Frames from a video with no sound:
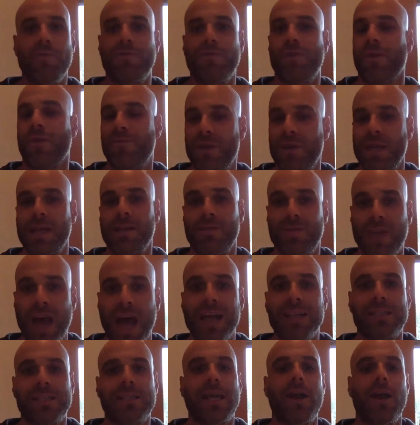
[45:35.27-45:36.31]
You're feeding
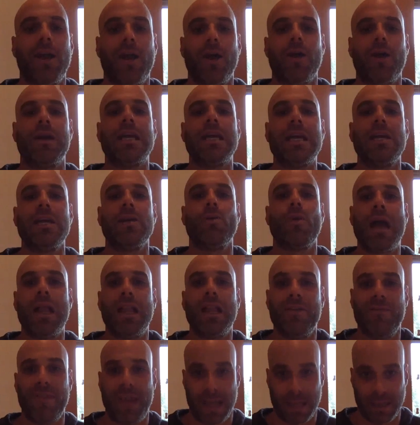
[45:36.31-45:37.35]
thoughts that are
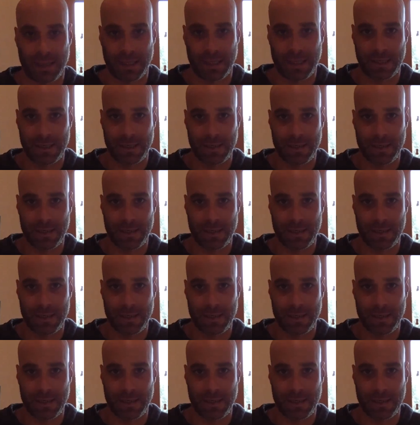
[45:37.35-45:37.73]
irrelevant.